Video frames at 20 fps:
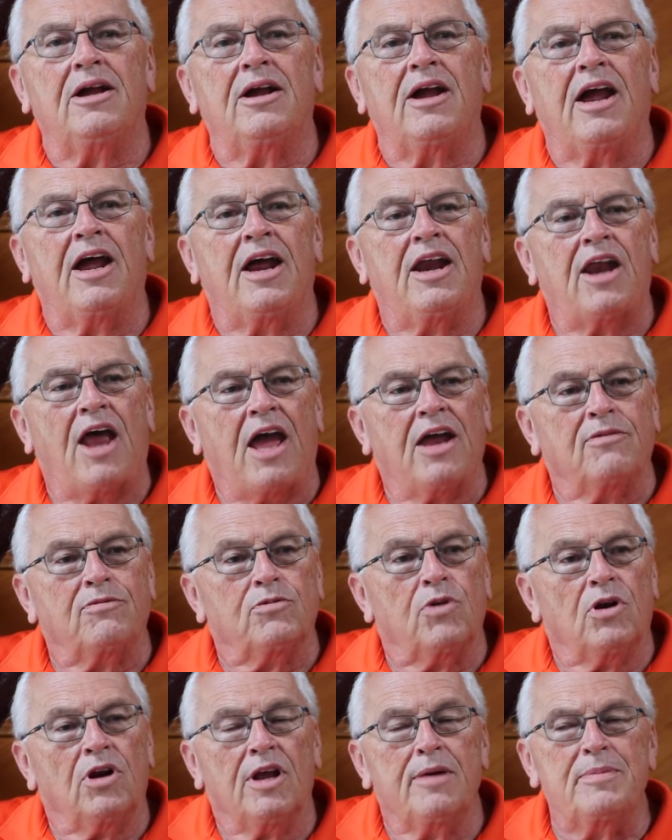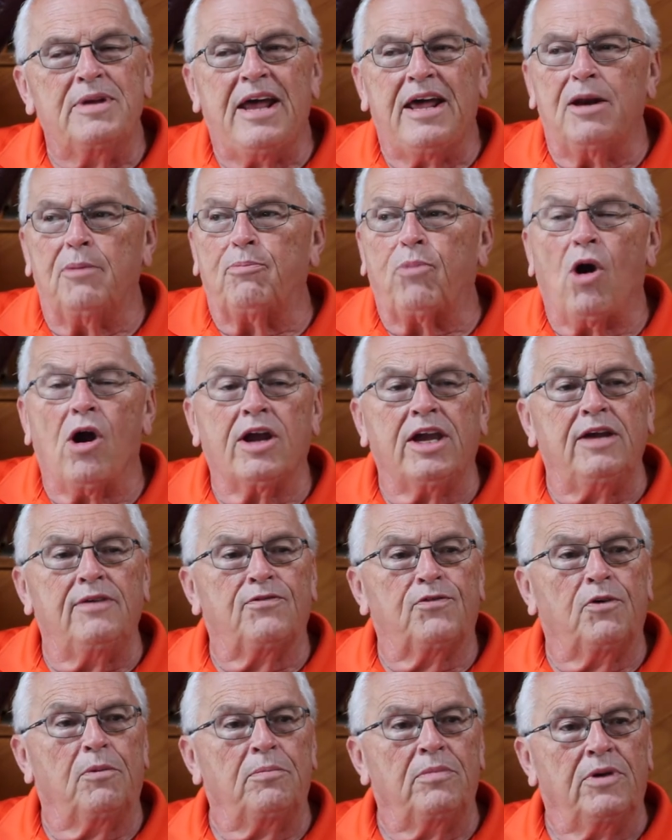And I eliminated parking
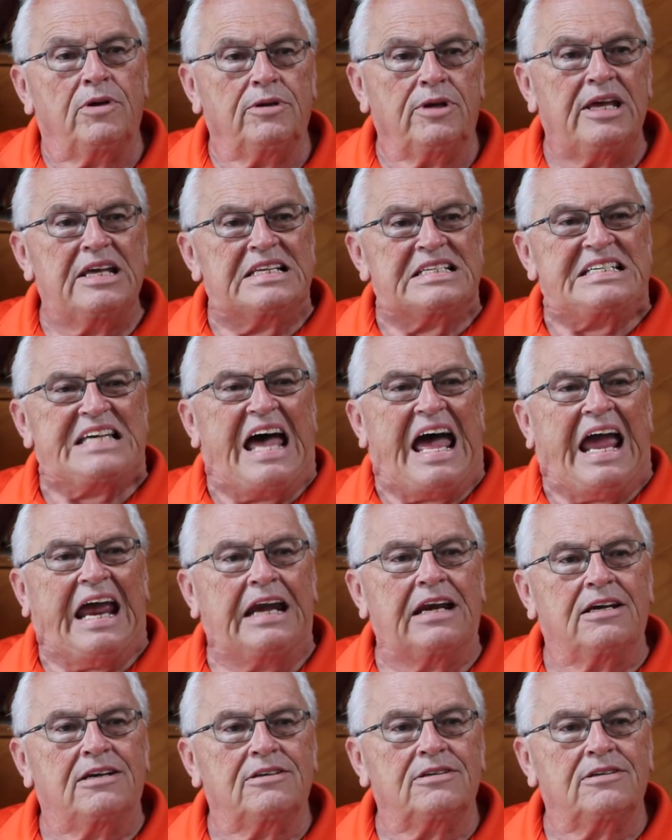from inside,